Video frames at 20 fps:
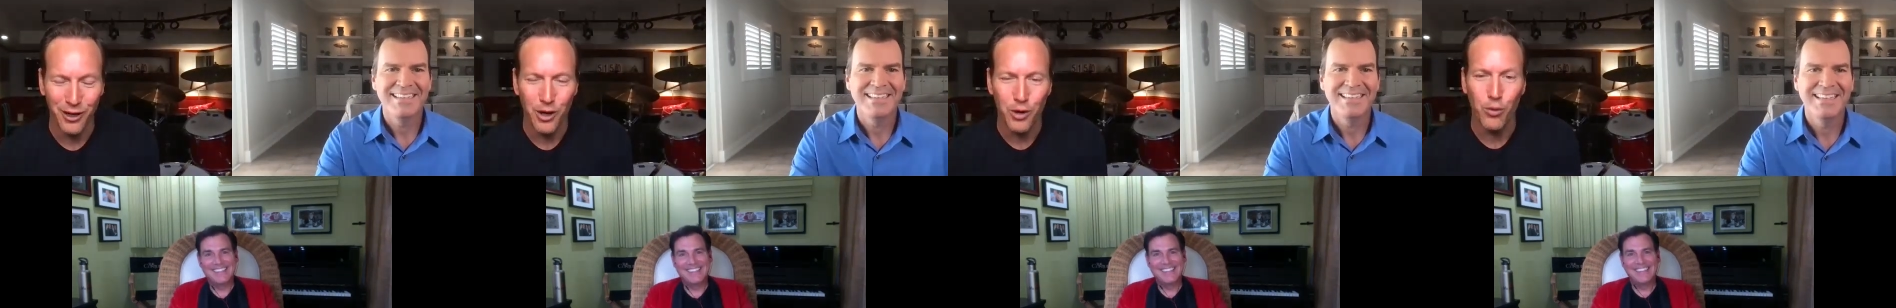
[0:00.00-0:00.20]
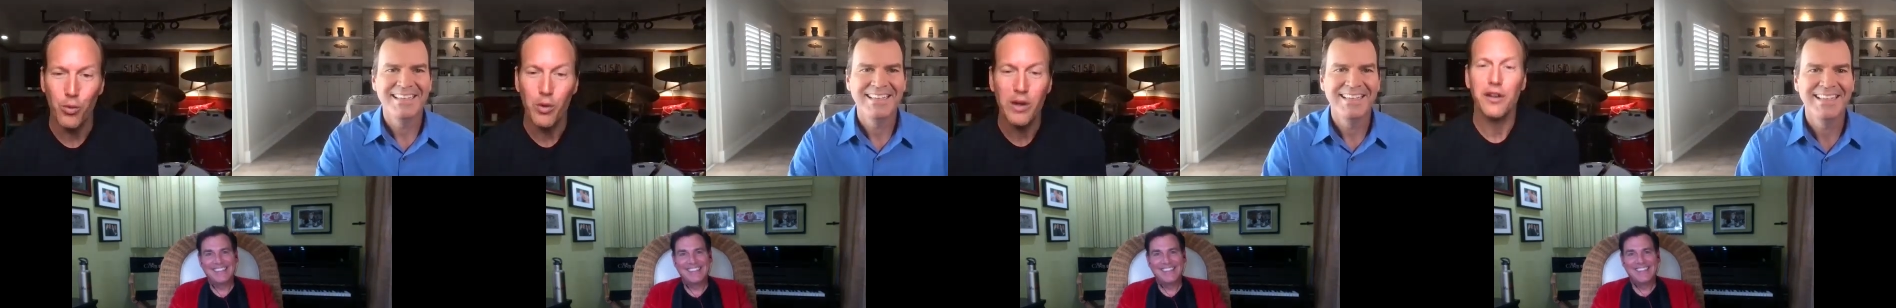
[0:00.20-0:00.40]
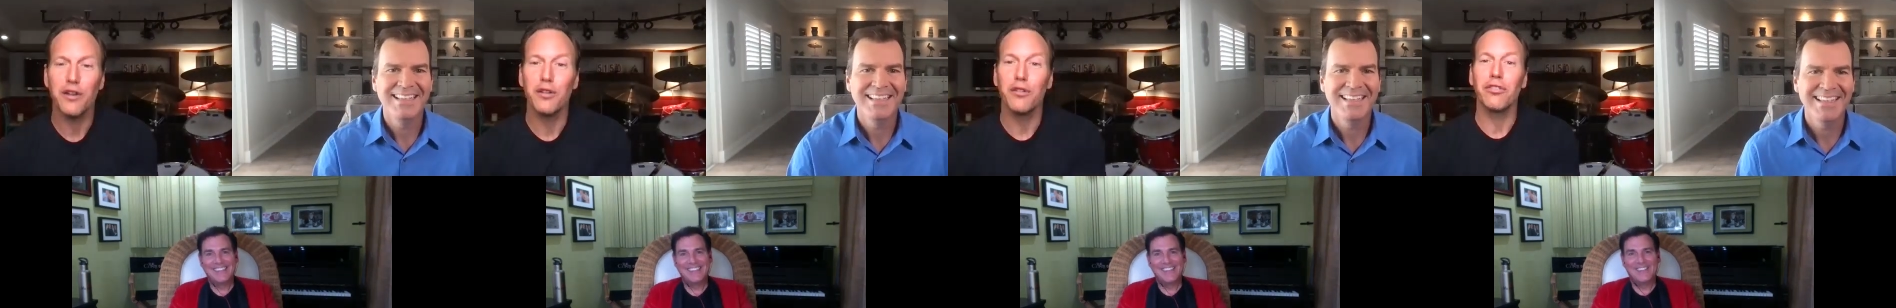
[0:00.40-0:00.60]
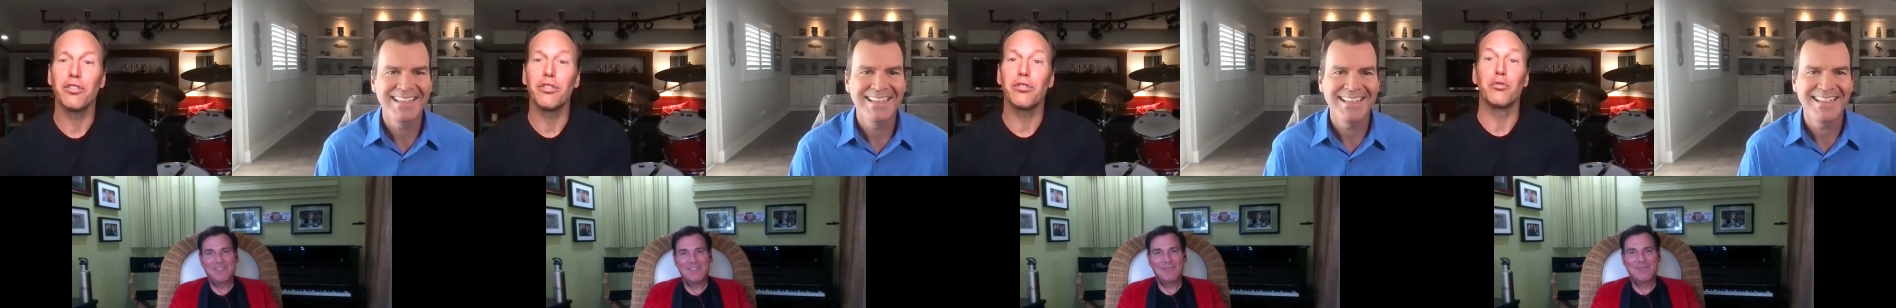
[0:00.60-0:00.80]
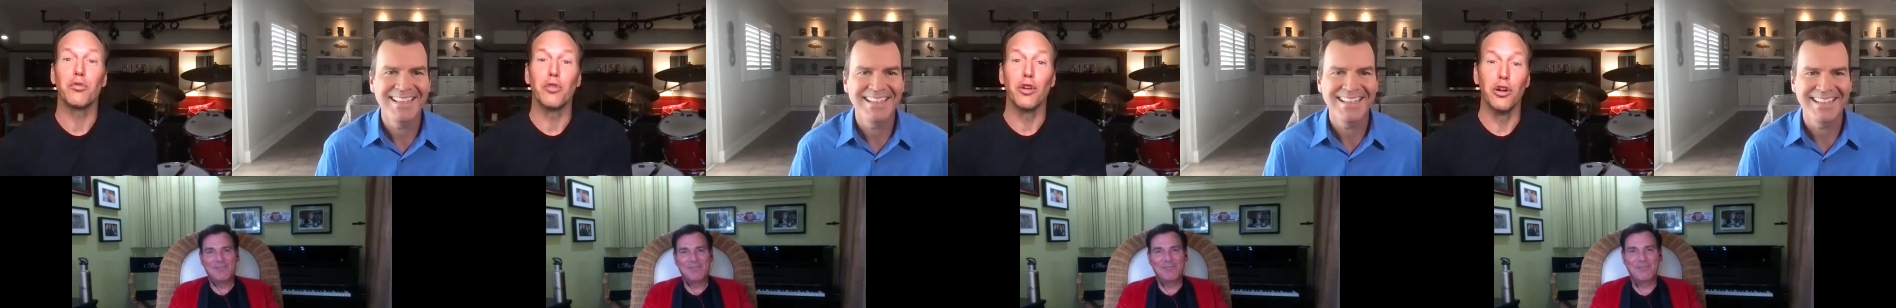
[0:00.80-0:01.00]
Speaker 1: a wicker
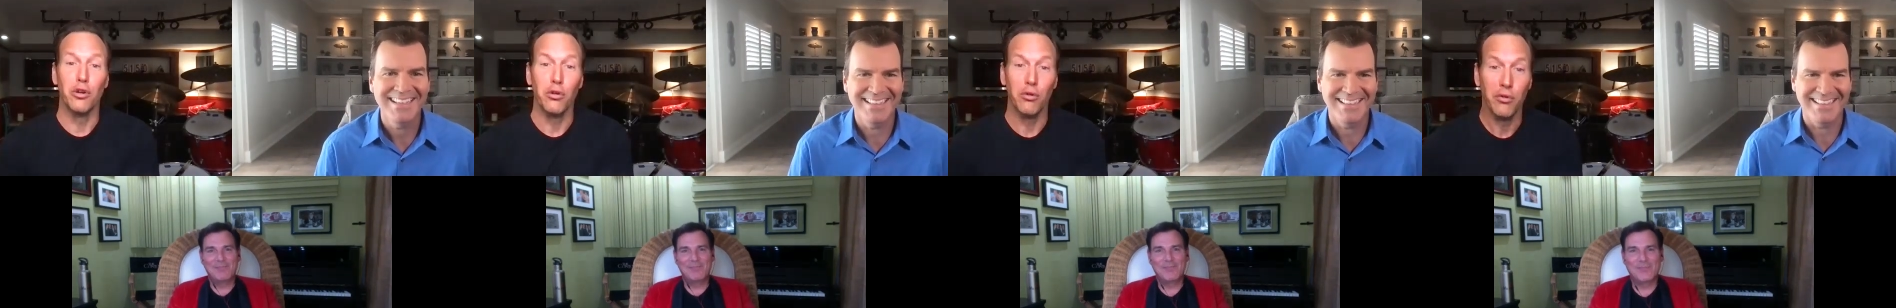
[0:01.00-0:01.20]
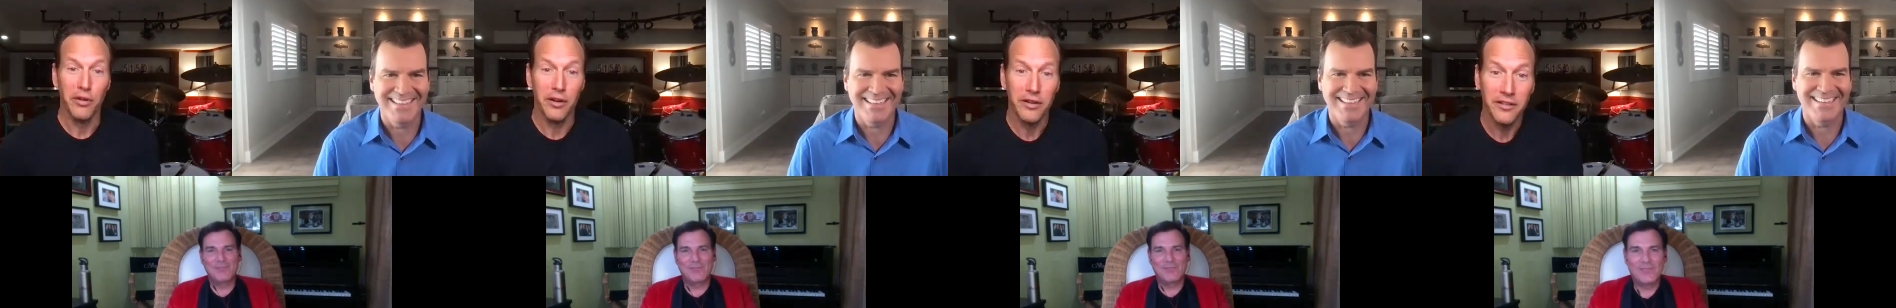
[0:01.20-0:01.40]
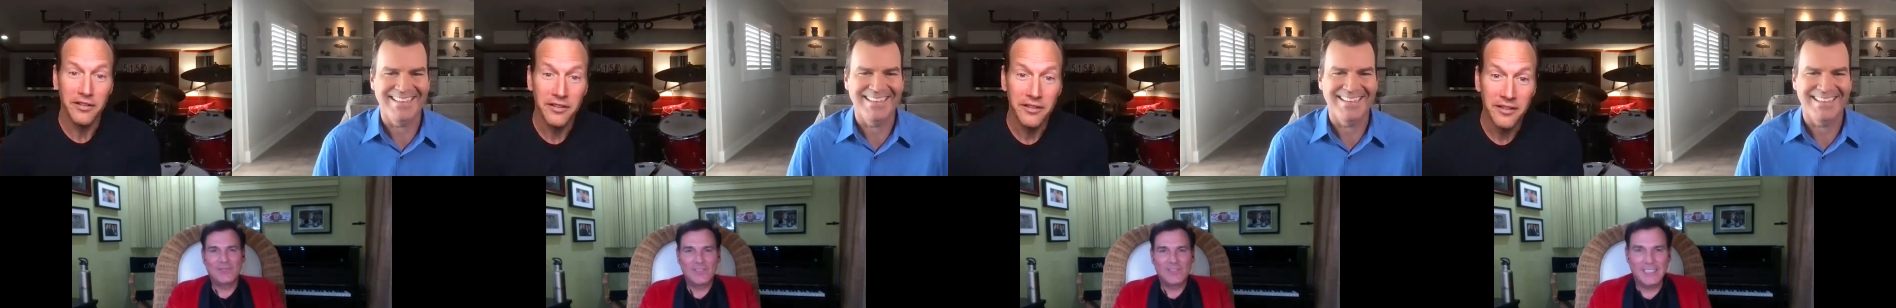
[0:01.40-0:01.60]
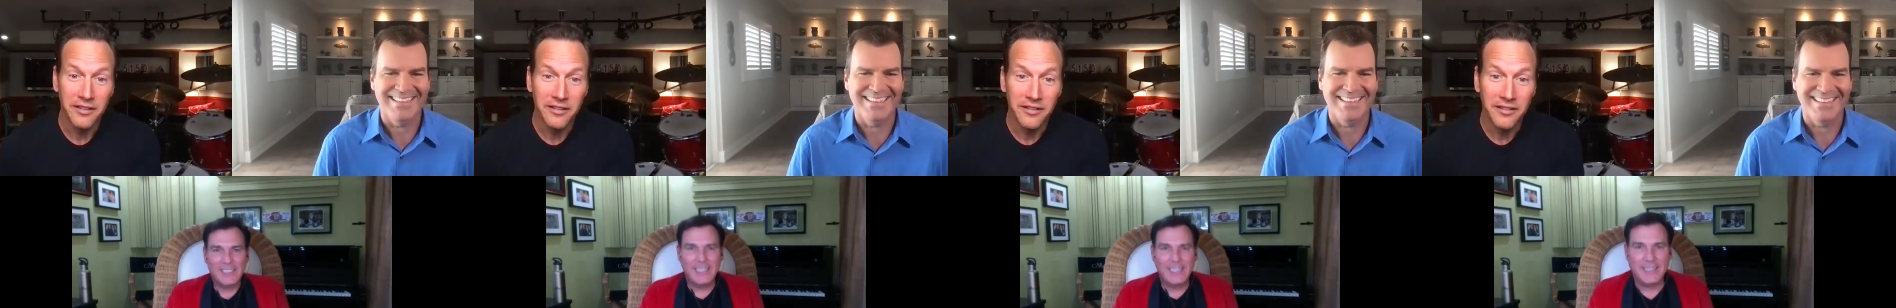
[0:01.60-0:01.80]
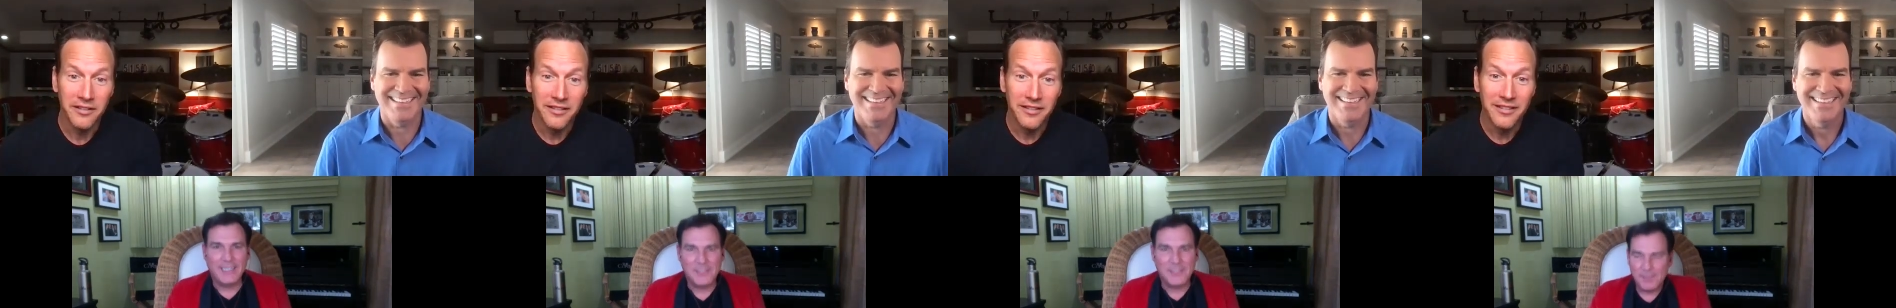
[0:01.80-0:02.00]
throne.
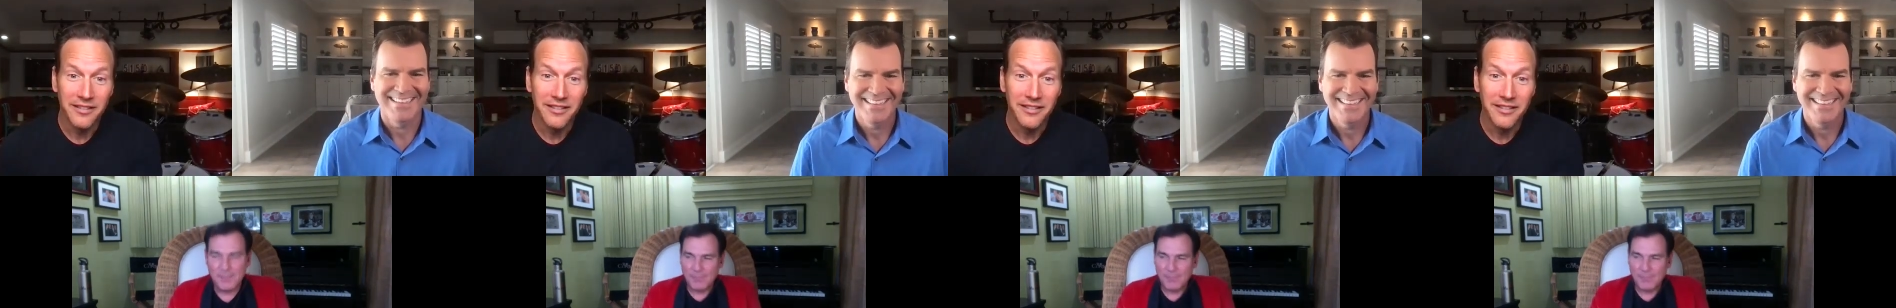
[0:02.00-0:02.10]
Yes.